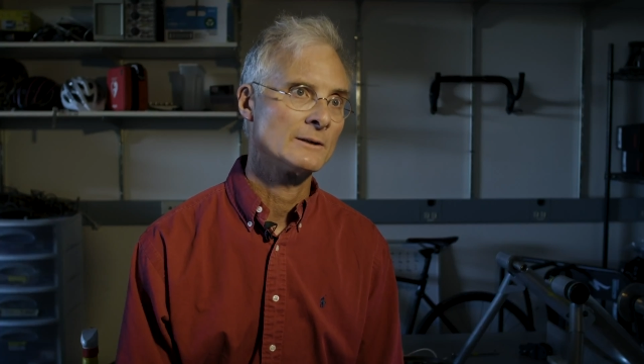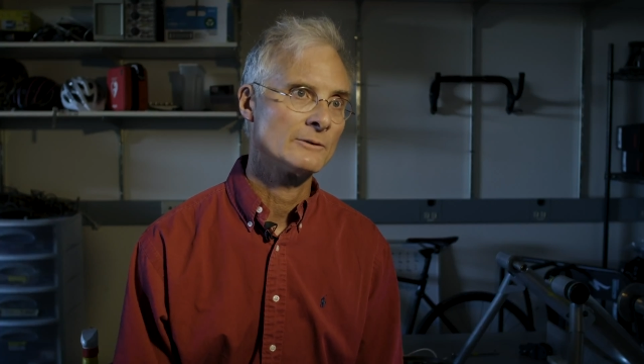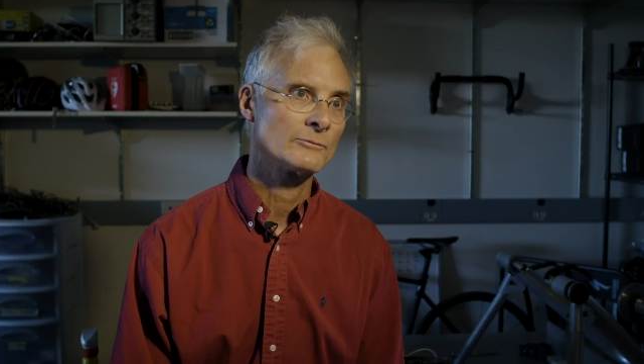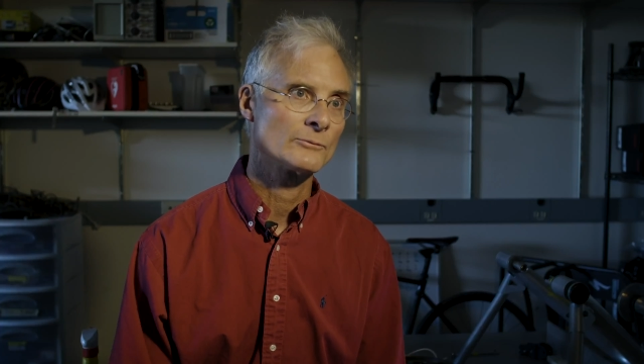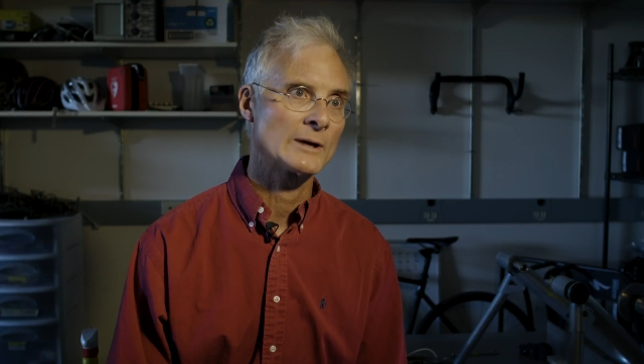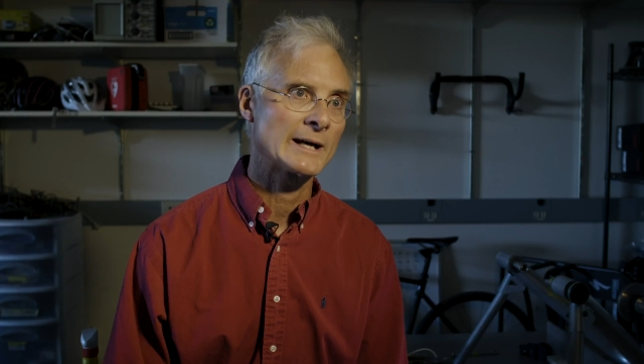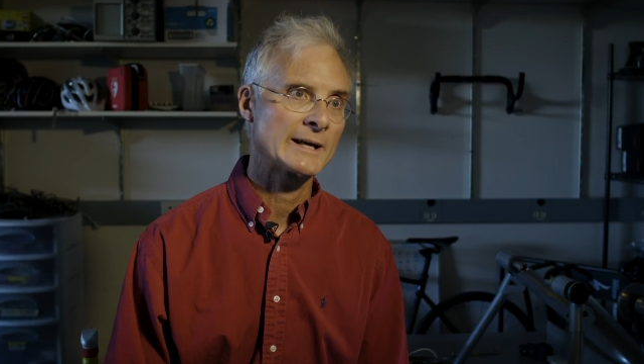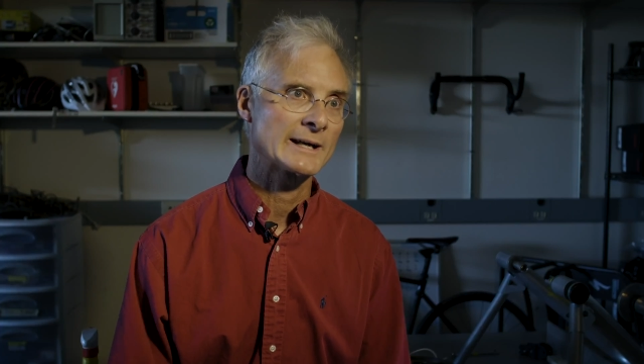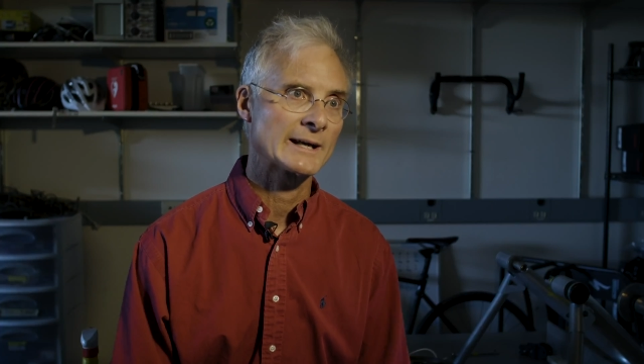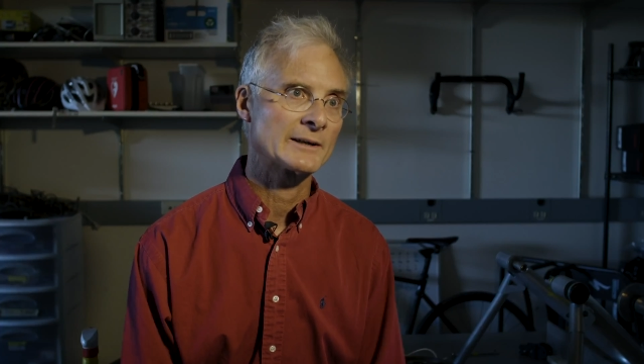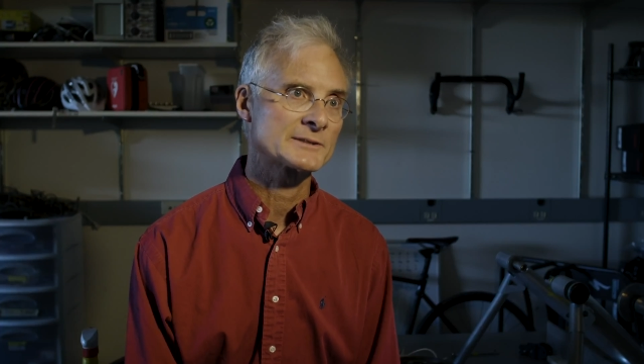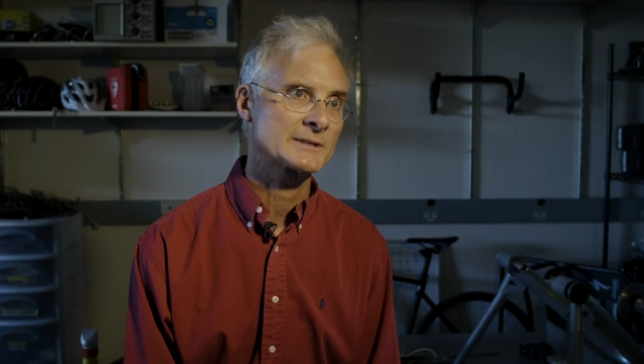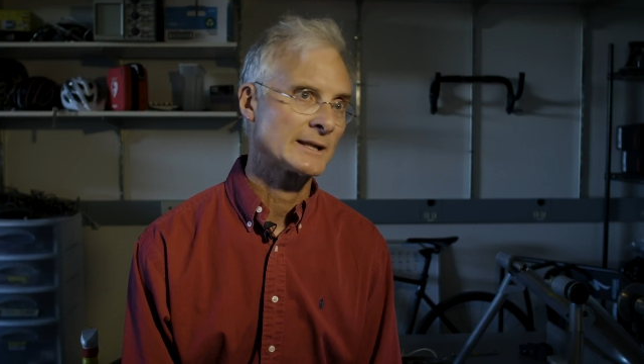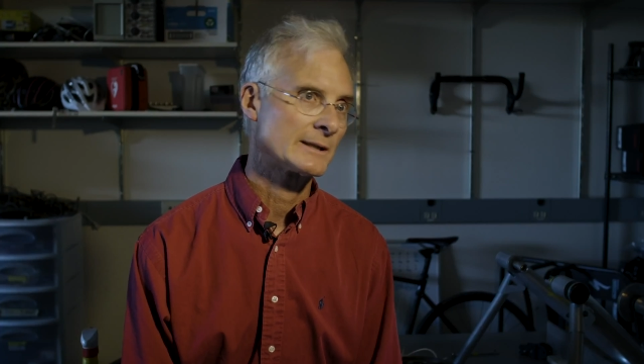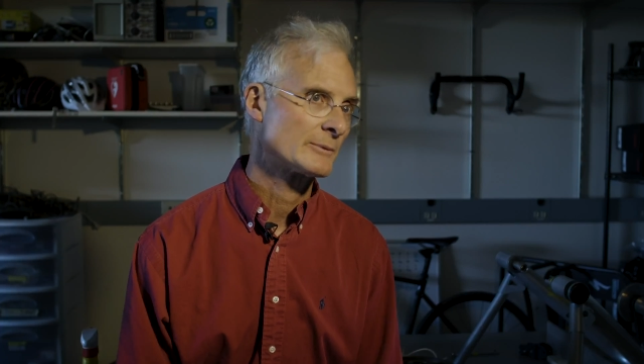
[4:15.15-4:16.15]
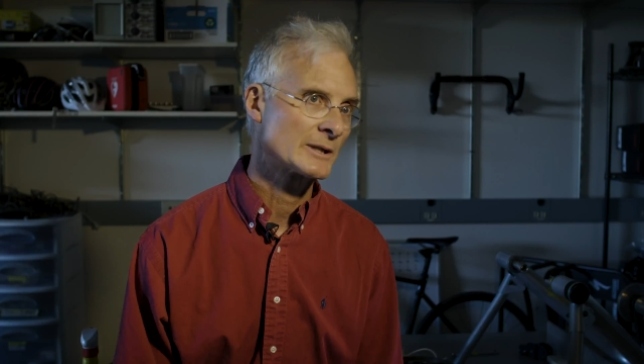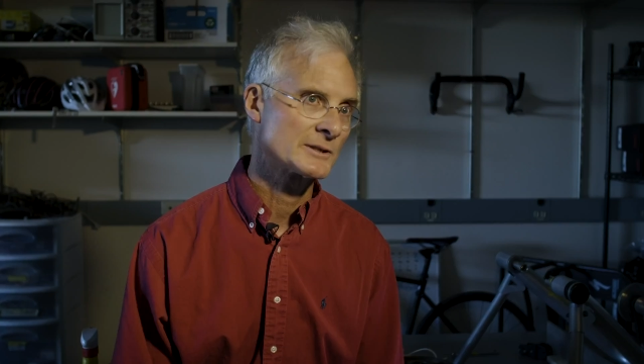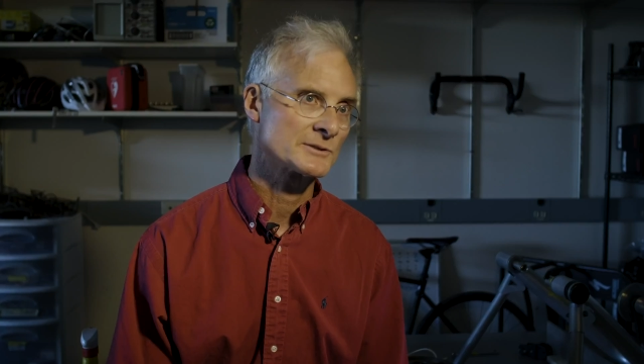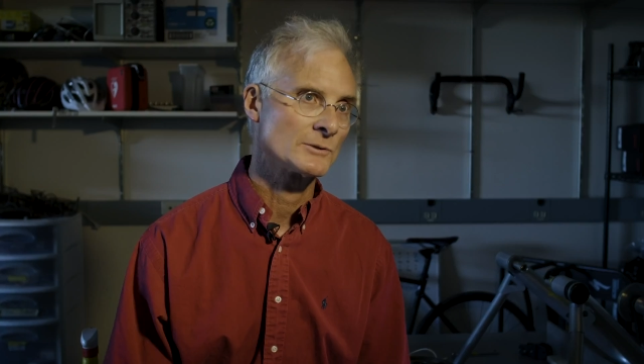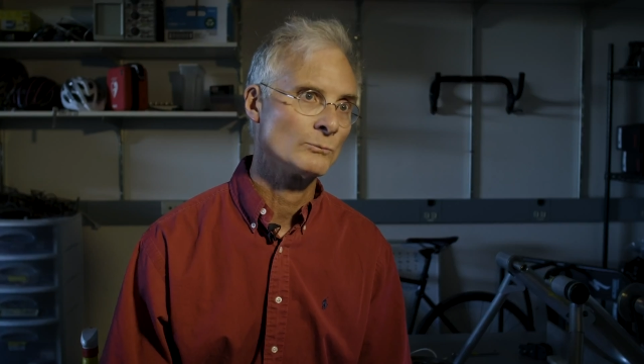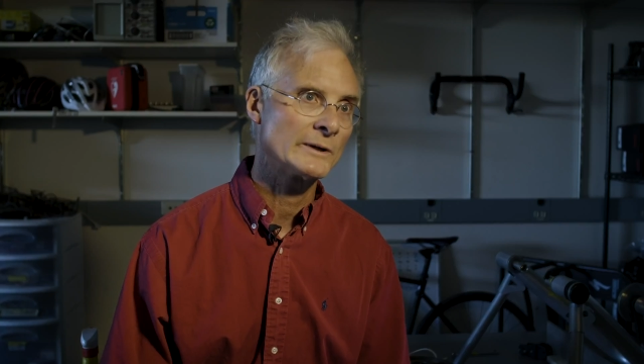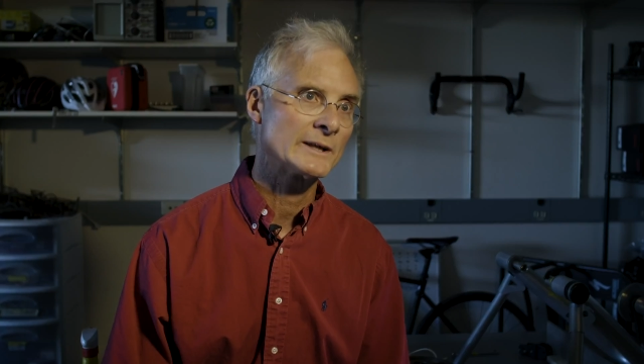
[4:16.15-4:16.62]
of riding outside
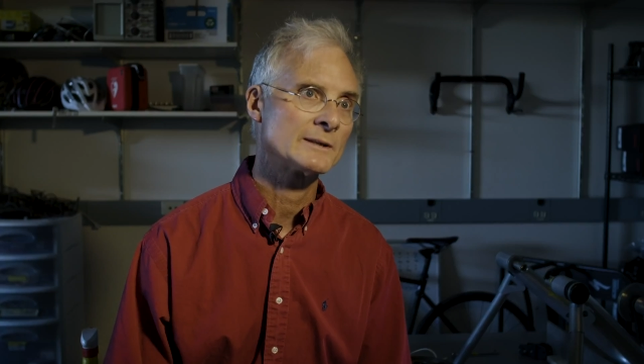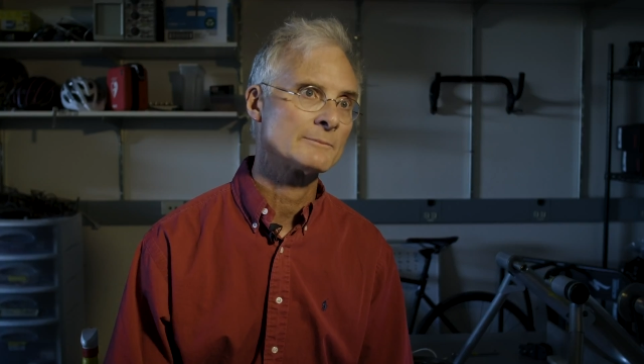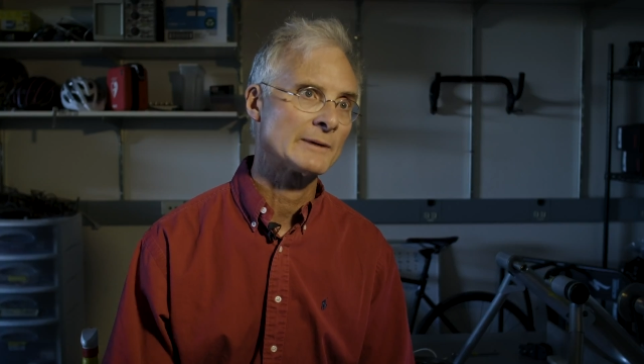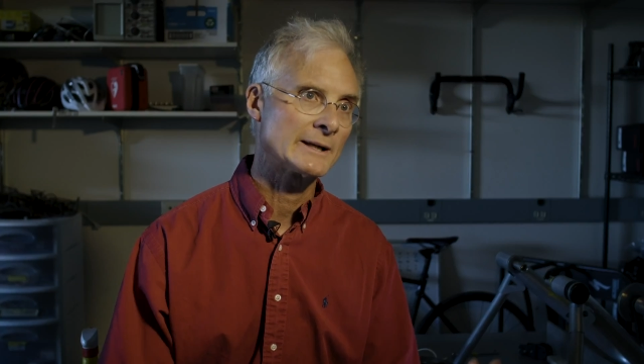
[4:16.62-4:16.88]
because the wind